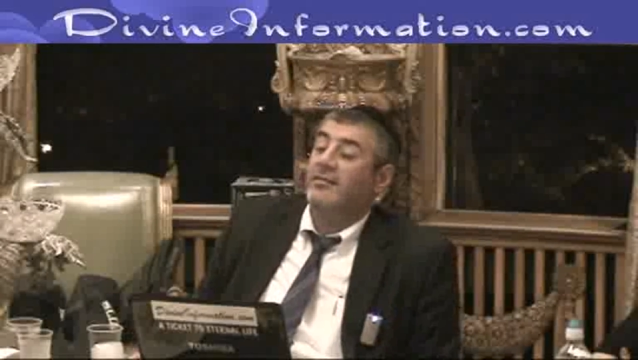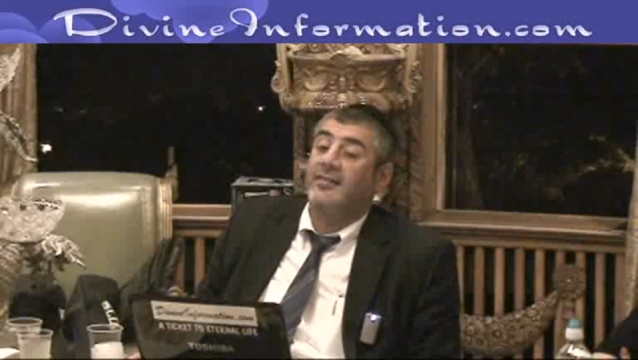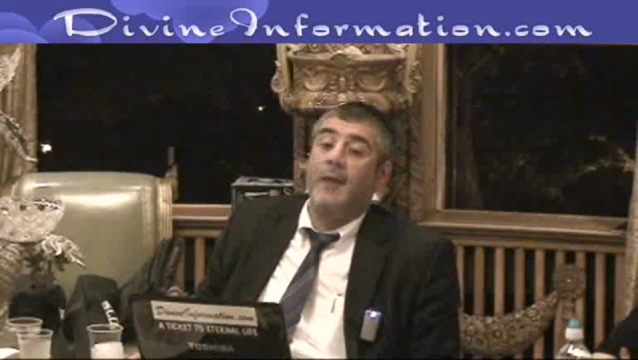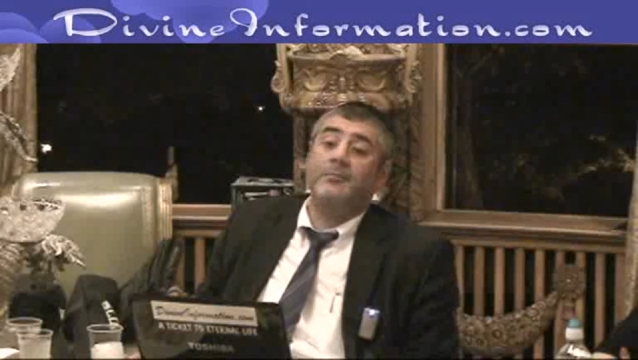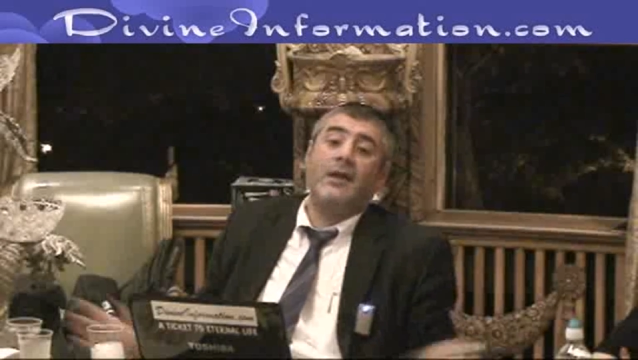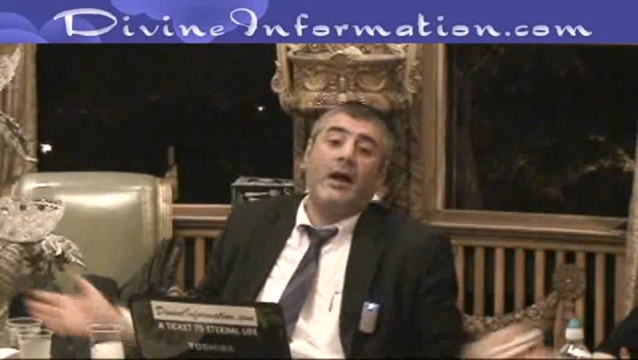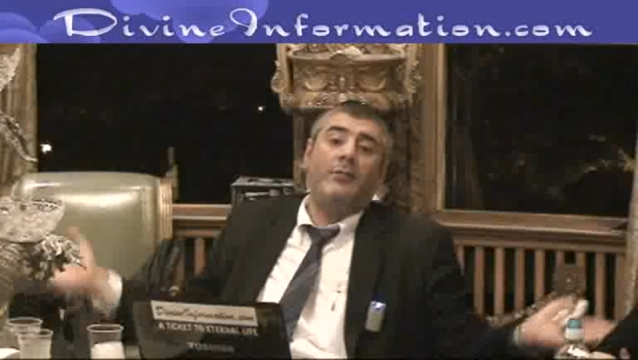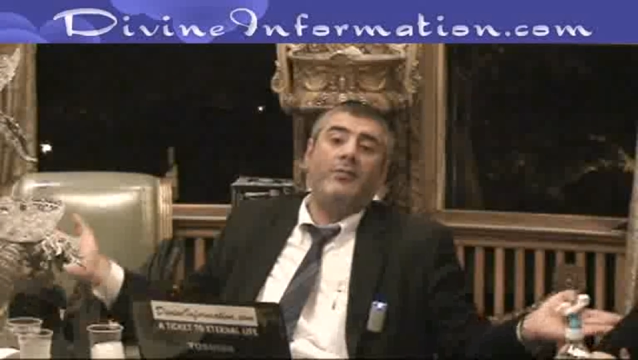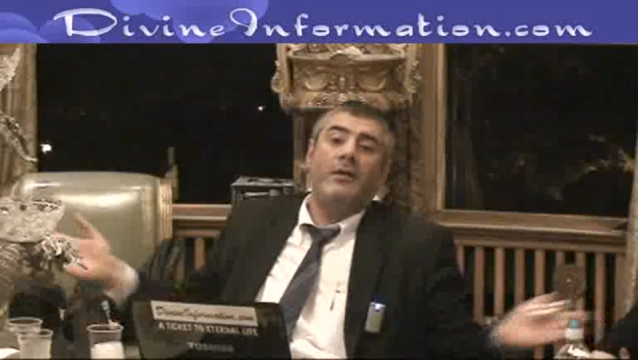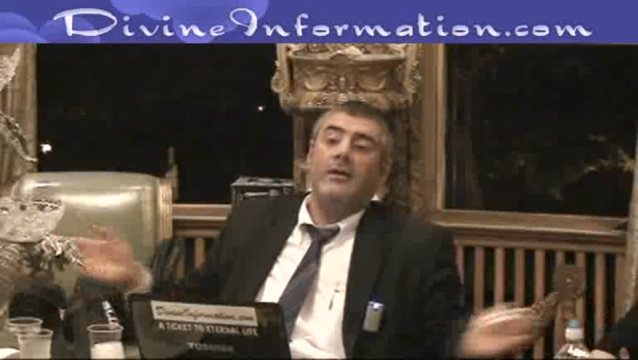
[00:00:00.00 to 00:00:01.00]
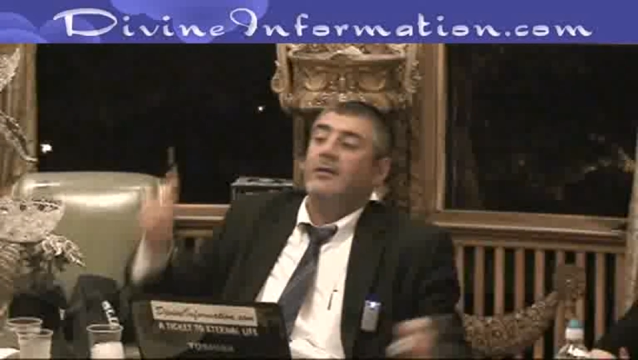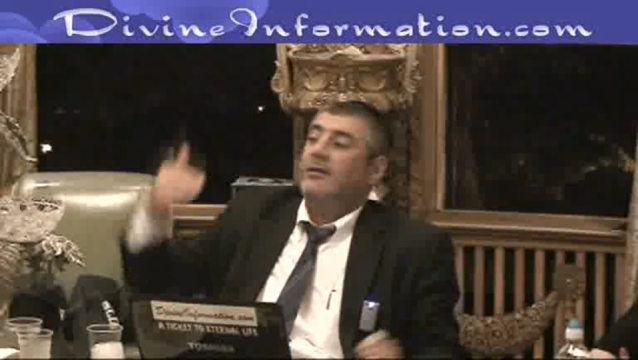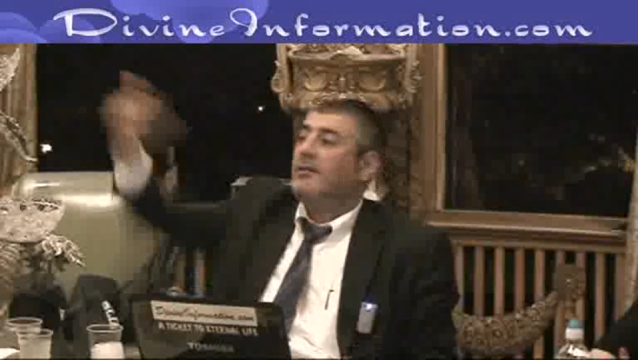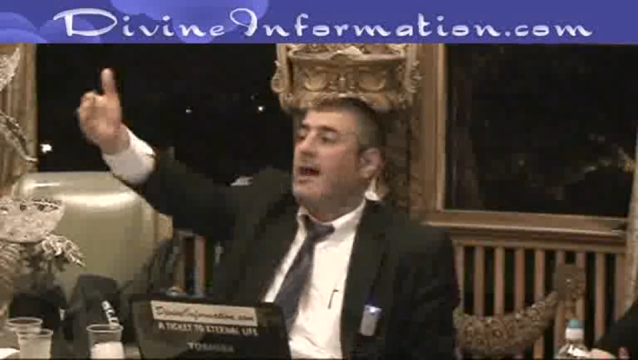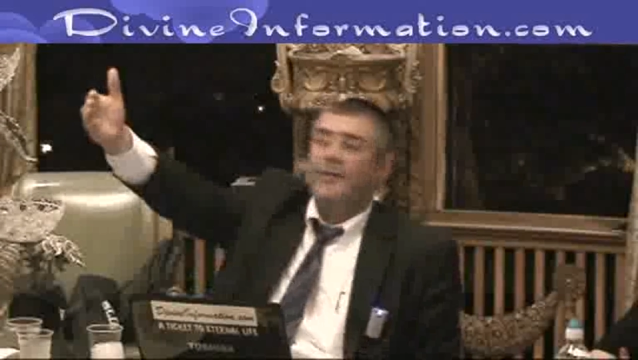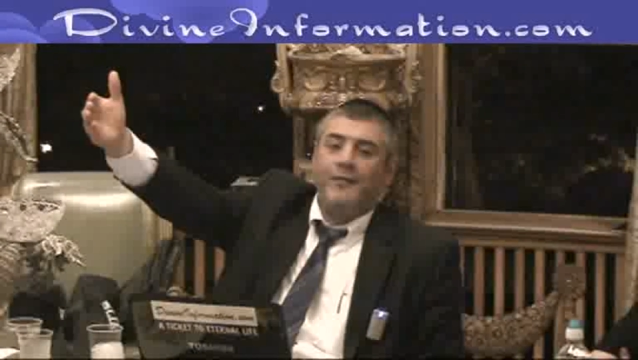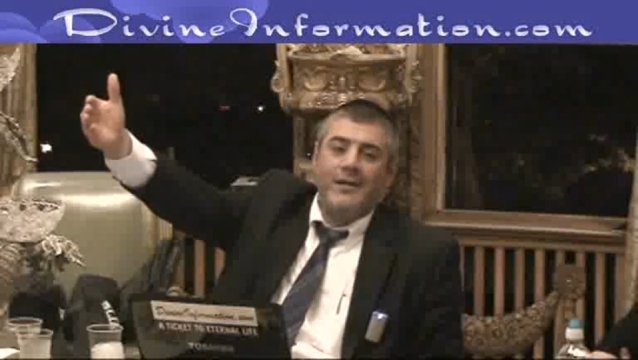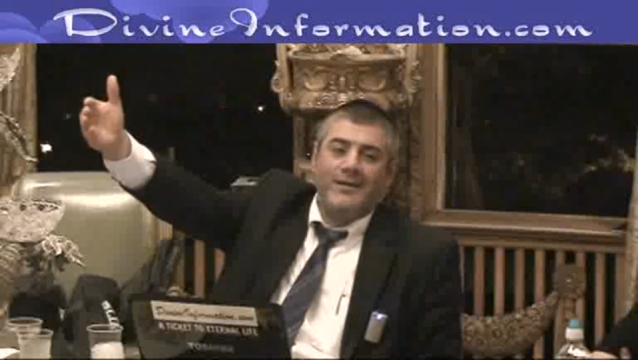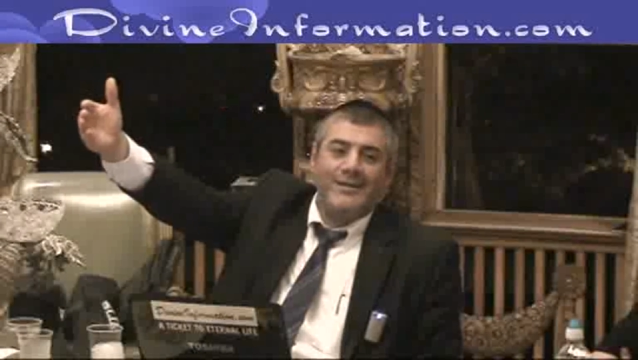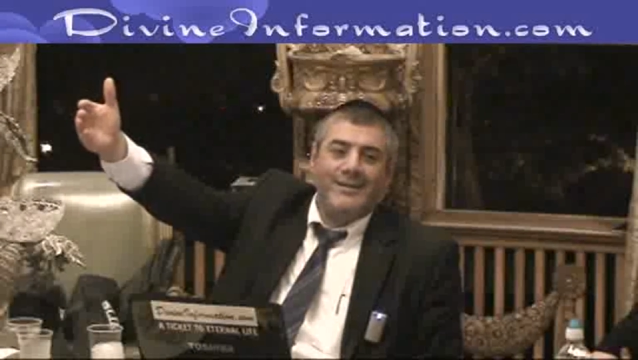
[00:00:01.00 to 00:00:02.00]
Sometimes,
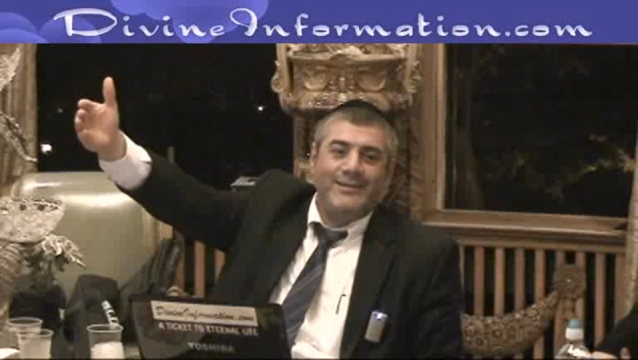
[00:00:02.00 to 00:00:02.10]
traffic.